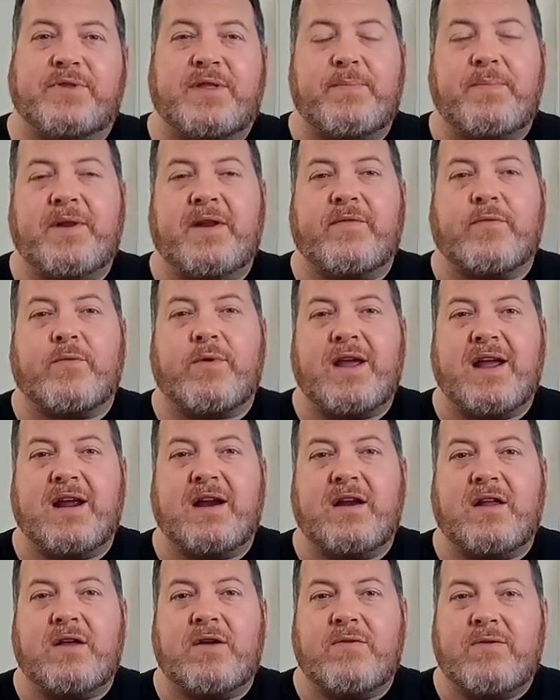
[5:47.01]
with a bit of
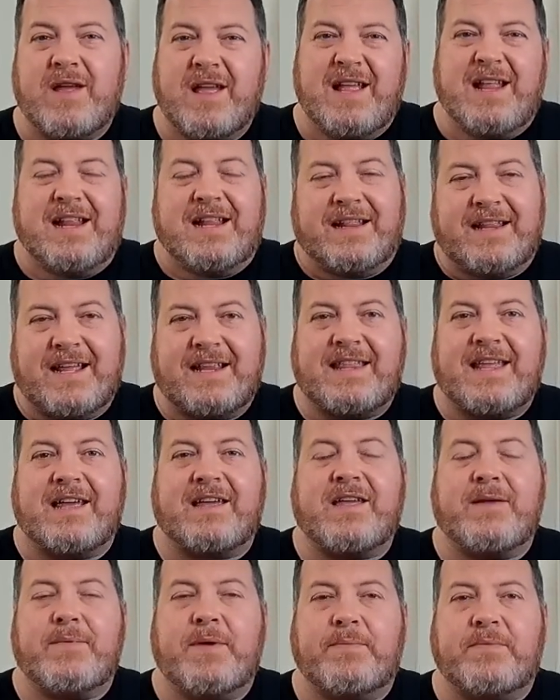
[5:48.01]
oregano, let
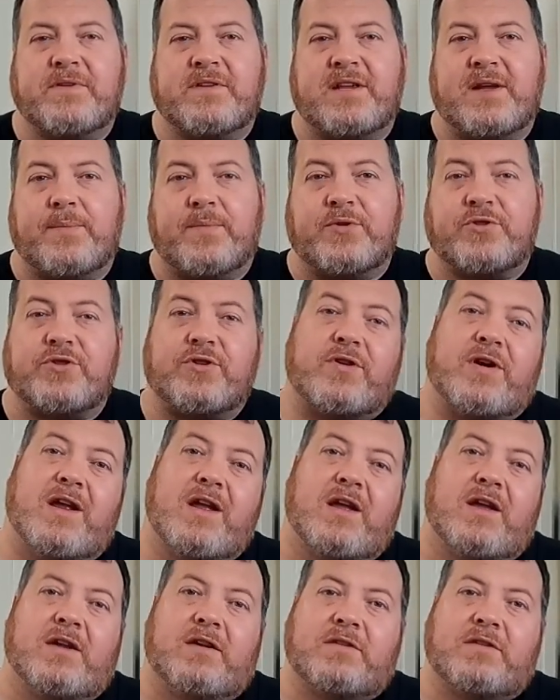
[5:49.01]
that come up to temperature,